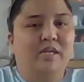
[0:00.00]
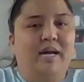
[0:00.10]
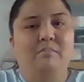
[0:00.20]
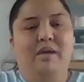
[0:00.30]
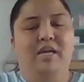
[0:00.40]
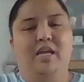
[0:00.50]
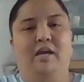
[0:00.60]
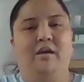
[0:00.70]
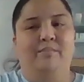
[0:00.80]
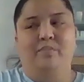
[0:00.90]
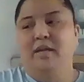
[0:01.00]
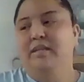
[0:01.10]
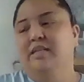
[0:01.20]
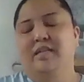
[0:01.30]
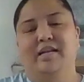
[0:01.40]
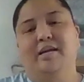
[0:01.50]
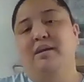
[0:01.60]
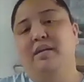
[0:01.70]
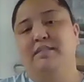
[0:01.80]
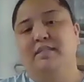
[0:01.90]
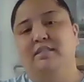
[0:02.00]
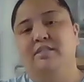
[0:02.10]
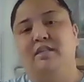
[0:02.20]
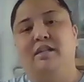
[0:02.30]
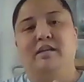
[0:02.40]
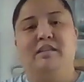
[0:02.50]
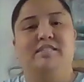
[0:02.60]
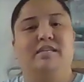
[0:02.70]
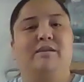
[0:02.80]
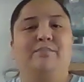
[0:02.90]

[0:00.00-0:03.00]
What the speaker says: I'm making, like tonight, I'm making 6 dozen.